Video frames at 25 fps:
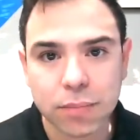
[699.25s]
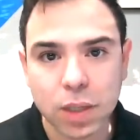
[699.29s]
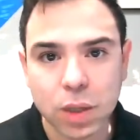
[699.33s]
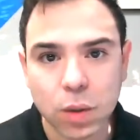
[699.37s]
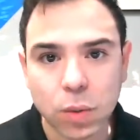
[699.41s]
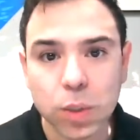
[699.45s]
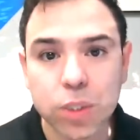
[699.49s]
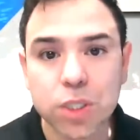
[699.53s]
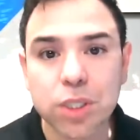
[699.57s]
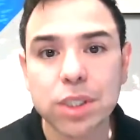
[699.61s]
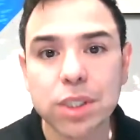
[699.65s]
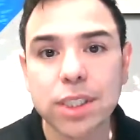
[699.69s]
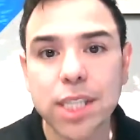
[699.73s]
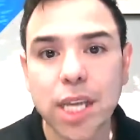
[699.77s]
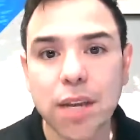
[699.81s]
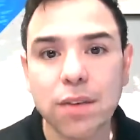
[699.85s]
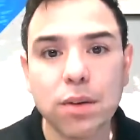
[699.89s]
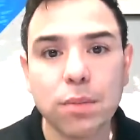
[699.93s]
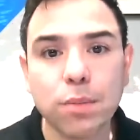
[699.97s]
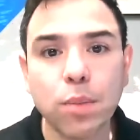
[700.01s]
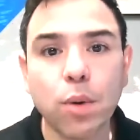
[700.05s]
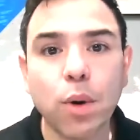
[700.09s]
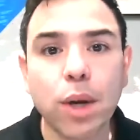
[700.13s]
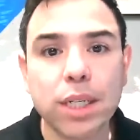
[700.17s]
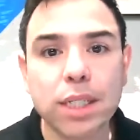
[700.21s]
which is
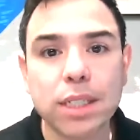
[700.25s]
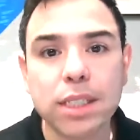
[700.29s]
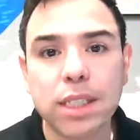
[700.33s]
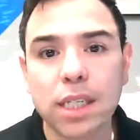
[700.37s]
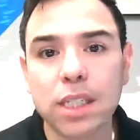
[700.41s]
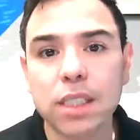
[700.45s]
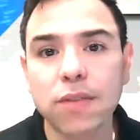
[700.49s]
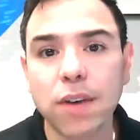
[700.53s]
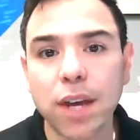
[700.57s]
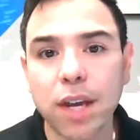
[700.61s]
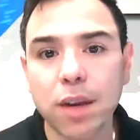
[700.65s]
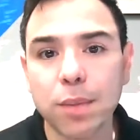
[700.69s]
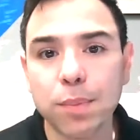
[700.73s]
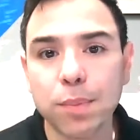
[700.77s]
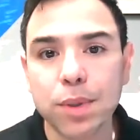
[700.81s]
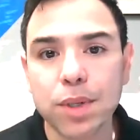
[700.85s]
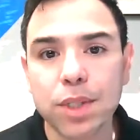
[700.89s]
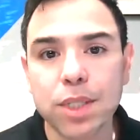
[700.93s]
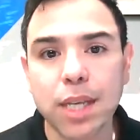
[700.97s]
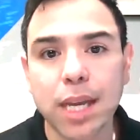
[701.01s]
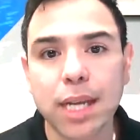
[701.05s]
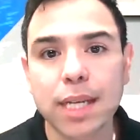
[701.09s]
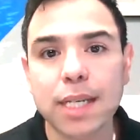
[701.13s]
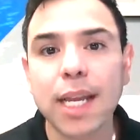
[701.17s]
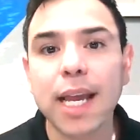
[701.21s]

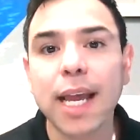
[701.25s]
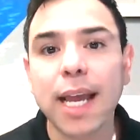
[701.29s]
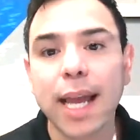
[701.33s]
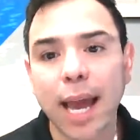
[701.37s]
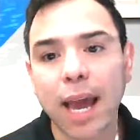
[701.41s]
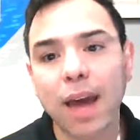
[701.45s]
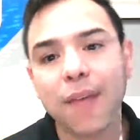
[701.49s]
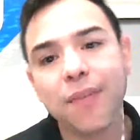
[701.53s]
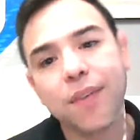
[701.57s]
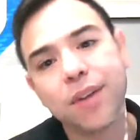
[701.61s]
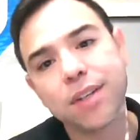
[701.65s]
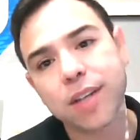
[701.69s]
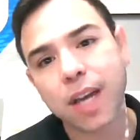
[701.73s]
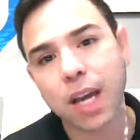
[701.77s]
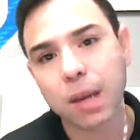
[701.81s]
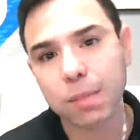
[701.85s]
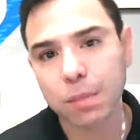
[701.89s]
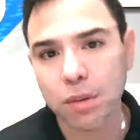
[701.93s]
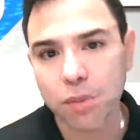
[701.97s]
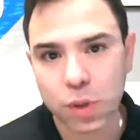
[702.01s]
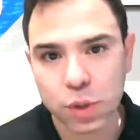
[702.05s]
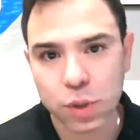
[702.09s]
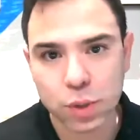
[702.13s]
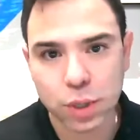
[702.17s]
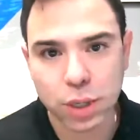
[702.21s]
7.65% at the time
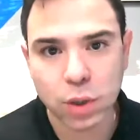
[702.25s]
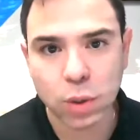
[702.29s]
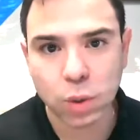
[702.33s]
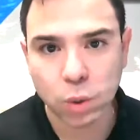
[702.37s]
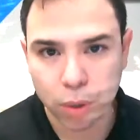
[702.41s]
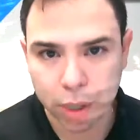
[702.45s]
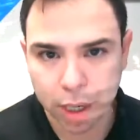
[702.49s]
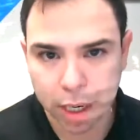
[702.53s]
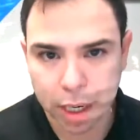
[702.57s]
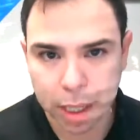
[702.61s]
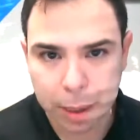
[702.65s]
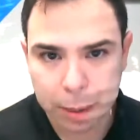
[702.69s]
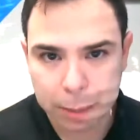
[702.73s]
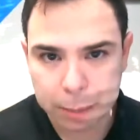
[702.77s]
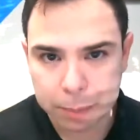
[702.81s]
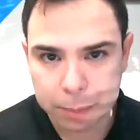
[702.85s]
of this recording.